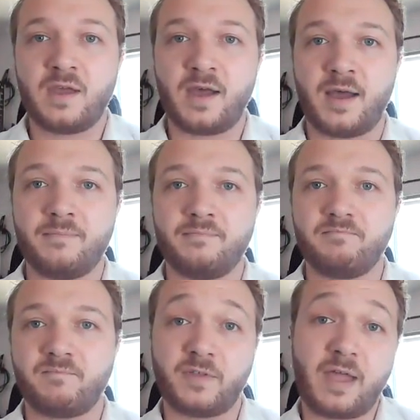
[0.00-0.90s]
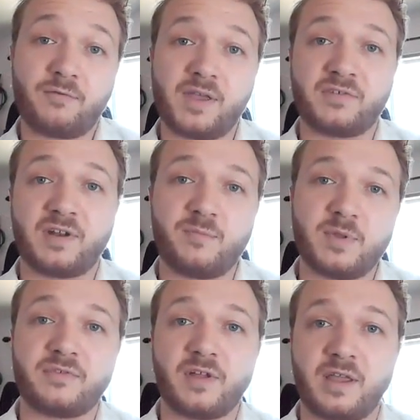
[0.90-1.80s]
Um, for that reason, I've
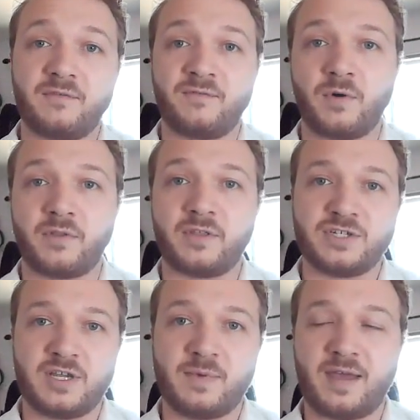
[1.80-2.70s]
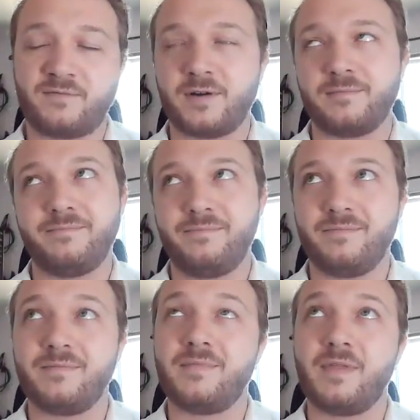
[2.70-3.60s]
been studying for the GMAT for
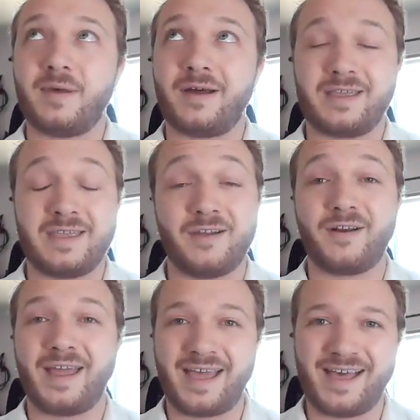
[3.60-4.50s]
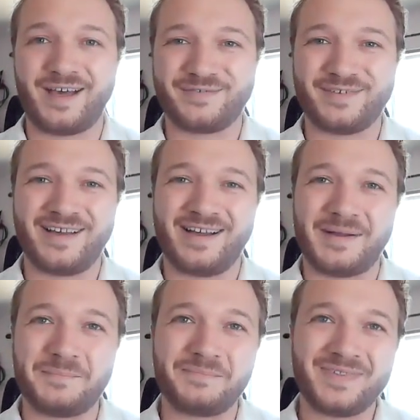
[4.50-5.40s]
about a year and a half.
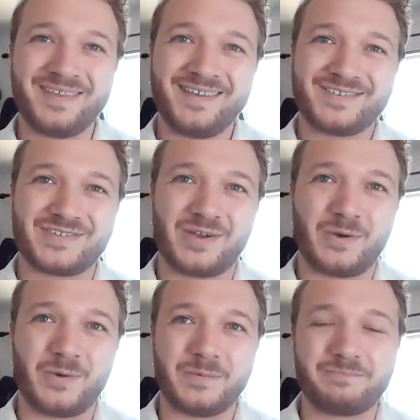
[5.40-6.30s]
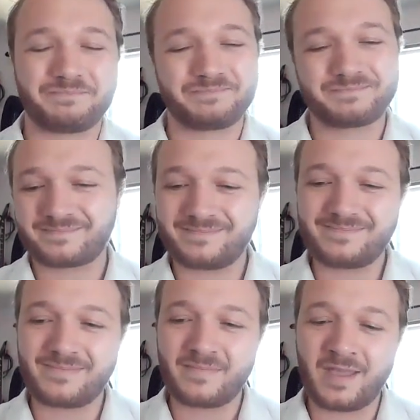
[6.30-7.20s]
Um, so
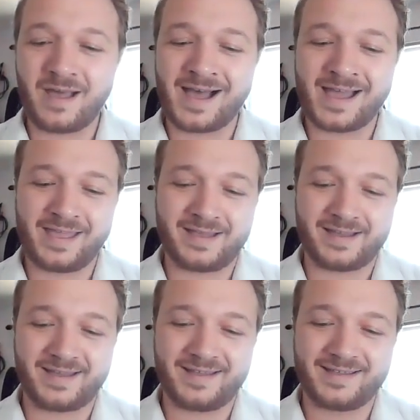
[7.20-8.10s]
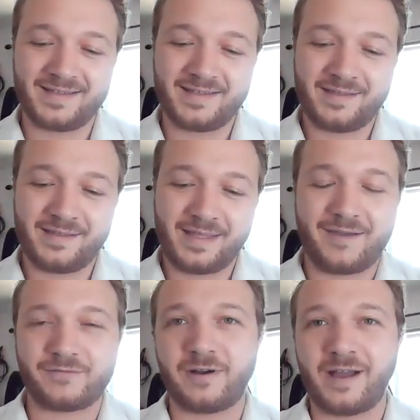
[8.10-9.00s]
I, uh,
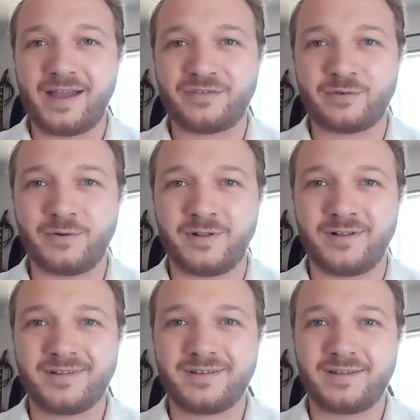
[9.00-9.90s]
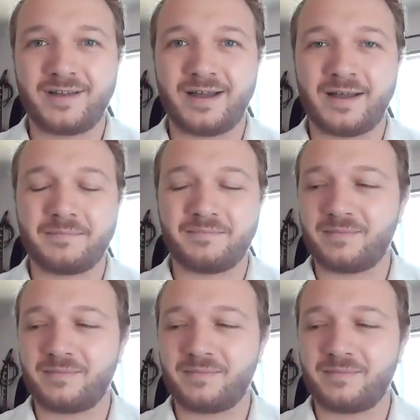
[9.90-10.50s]
after high school, um,